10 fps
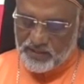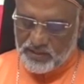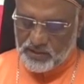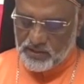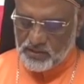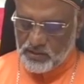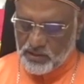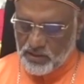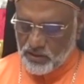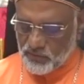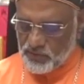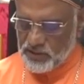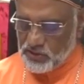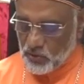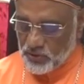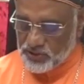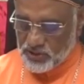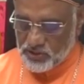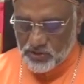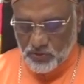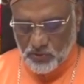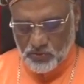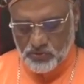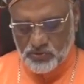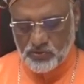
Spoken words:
with the joys and sorrows,